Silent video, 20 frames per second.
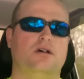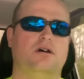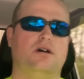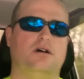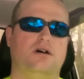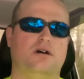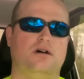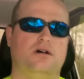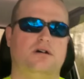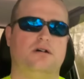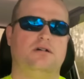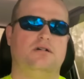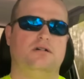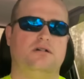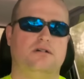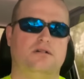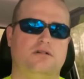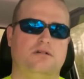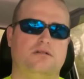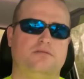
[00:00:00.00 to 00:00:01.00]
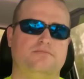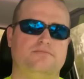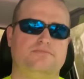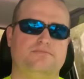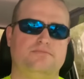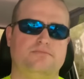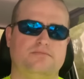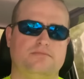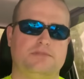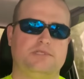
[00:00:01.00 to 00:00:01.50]
Uh,
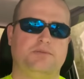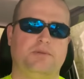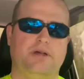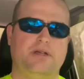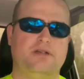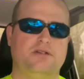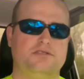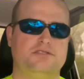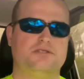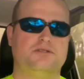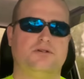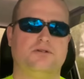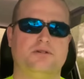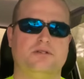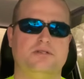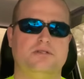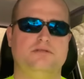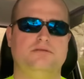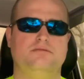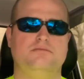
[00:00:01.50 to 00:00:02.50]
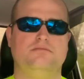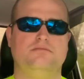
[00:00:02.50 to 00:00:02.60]
somebody else started